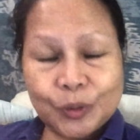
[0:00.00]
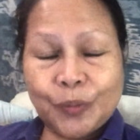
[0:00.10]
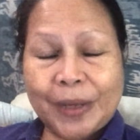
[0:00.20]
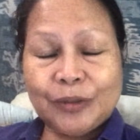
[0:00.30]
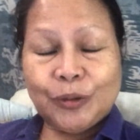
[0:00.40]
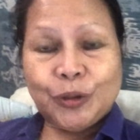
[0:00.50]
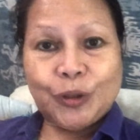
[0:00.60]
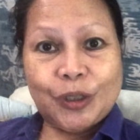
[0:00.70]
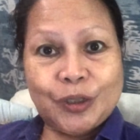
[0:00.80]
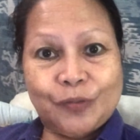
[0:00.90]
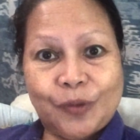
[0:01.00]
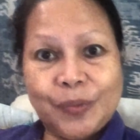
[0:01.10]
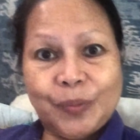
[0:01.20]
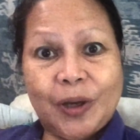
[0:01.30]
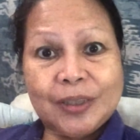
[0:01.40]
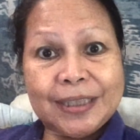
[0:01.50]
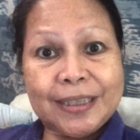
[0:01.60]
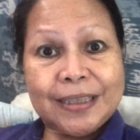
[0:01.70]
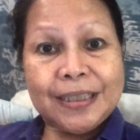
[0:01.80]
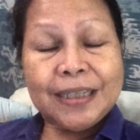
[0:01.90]
tomato sauce from the
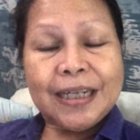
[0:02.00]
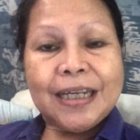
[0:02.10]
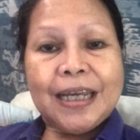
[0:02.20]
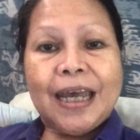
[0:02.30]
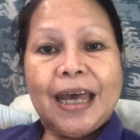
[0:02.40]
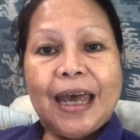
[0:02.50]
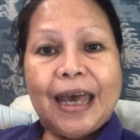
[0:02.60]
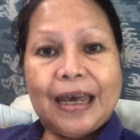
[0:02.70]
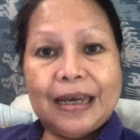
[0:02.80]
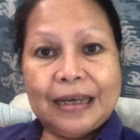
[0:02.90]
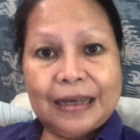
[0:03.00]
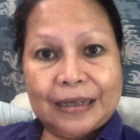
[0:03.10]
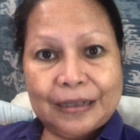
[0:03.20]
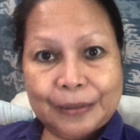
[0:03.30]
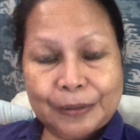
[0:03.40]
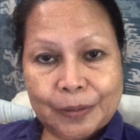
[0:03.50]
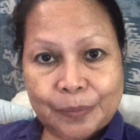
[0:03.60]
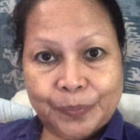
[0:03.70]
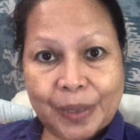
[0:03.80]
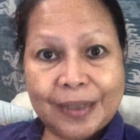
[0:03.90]
bottle,
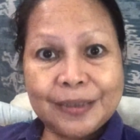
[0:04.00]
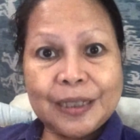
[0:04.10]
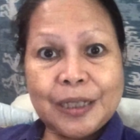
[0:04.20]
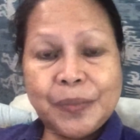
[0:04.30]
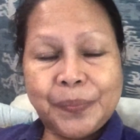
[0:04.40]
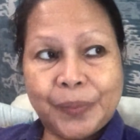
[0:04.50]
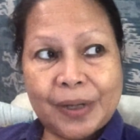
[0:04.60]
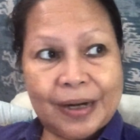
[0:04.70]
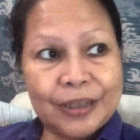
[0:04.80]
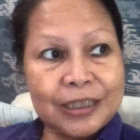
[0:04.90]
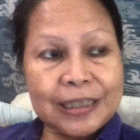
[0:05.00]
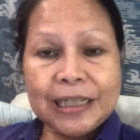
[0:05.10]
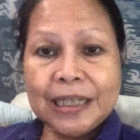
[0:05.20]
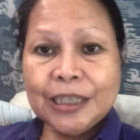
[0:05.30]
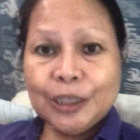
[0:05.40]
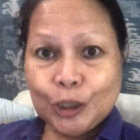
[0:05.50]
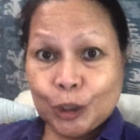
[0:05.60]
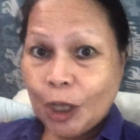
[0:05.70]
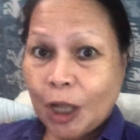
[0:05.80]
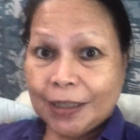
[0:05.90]
basil, parsley,
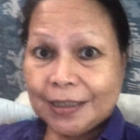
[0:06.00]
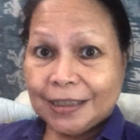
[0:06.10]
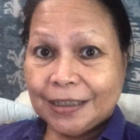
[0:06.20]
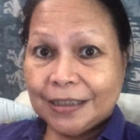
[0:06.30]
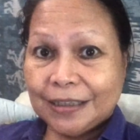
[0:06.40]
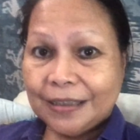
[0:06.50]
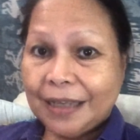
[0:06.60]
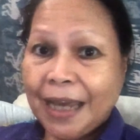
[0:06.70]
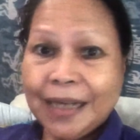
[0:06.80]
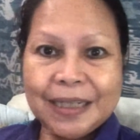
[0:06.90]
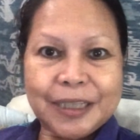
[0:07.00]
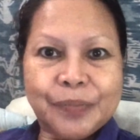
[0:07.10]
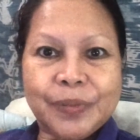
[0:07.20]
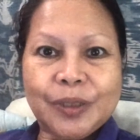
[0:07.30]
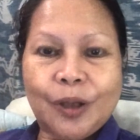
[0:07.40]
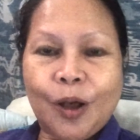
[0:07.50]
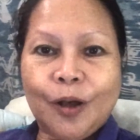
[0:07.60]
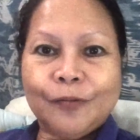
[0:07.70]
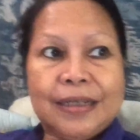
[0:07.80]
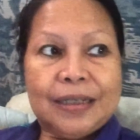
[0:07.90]
salt, and a little bit
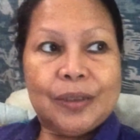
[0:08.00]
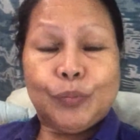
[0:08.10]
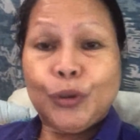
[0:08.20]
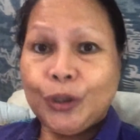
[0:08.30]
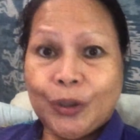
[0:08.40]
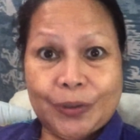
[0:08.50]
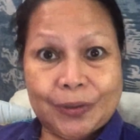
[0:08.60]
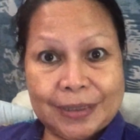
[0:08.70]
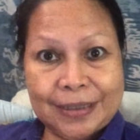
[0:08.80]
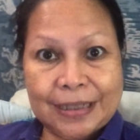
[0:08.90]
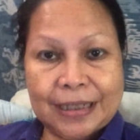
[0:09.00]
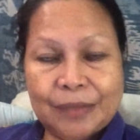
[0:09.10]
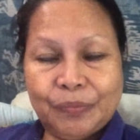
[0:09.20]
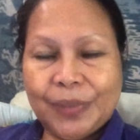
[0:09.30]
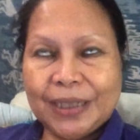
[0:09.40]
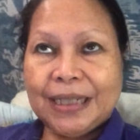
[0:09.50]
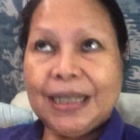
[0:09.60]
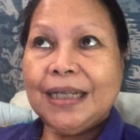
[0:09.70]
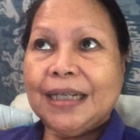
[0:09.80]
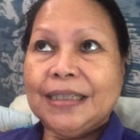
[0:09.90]
of bouillon. But in
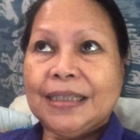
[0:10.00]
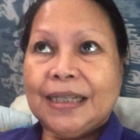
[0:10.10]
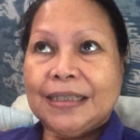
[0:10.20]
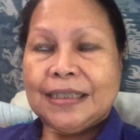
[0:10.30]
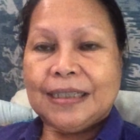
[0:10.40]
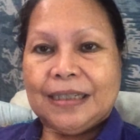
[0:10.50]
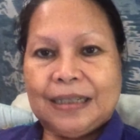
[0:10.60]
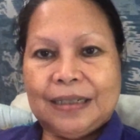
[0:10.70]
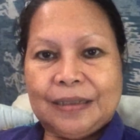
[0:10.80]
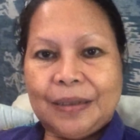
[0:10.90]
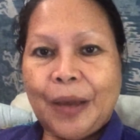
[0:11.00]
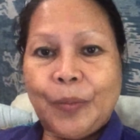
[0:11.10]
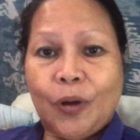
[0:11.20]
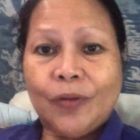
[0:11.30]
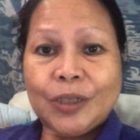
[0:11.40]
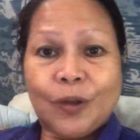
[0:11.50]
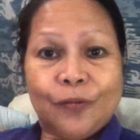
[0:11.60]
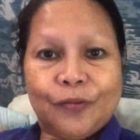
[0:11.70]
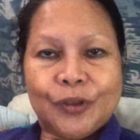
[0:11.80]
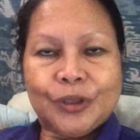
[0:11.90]
English it's I'm always
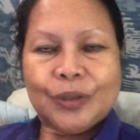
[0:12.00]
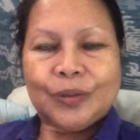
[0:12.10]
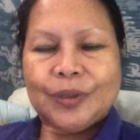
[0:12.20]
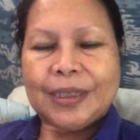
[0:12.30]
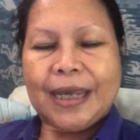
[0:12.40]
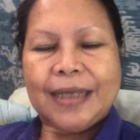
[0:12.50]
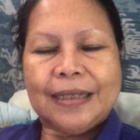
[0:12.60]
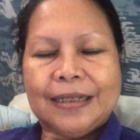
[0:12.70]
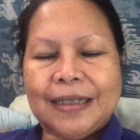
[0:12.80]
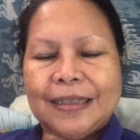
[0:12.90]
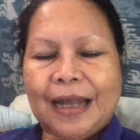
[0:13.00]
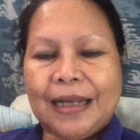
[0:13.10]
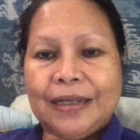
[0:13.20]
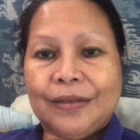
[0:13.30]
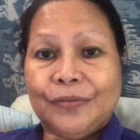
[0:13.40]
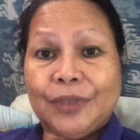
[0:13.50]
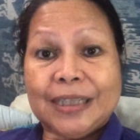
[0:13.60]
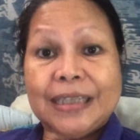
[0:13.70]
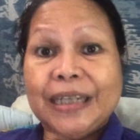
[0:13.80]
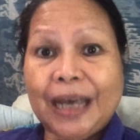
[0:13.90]
confused to say it in Italian, which
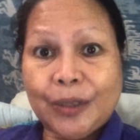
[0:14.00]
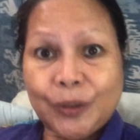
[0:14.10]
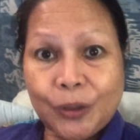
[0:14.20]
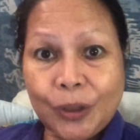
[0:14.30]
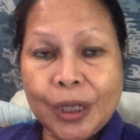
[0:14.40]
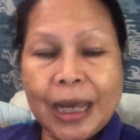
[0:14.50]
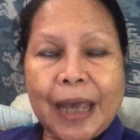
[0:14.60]
is dado,